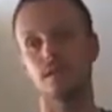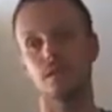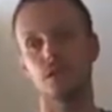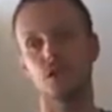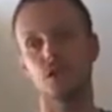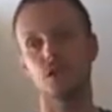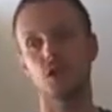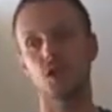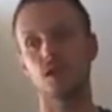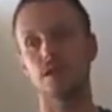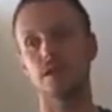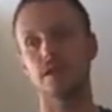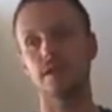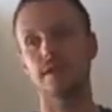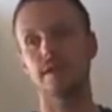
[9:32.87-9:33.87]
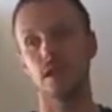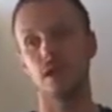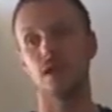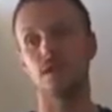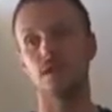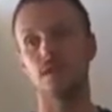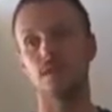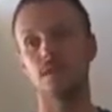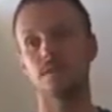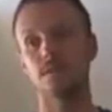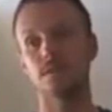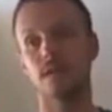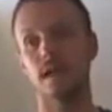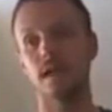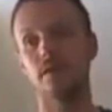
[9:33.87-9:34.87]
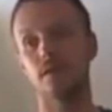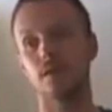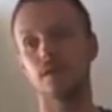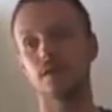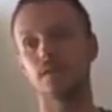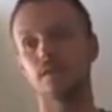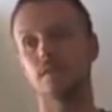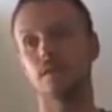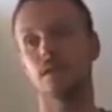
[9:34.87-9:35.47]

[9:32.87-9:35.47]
which is a lot. It's a hell of a lot.